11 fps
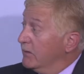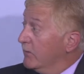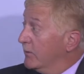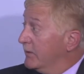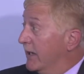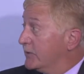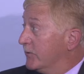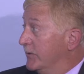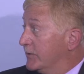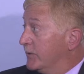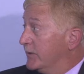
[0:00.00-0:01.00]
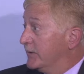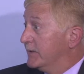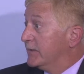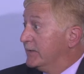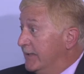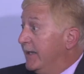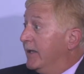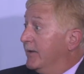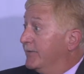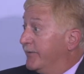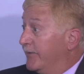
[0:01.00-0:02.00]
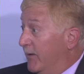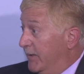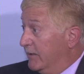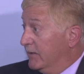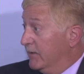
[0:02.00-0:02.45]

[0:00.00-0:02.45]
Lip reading: or natural resources, taking from it.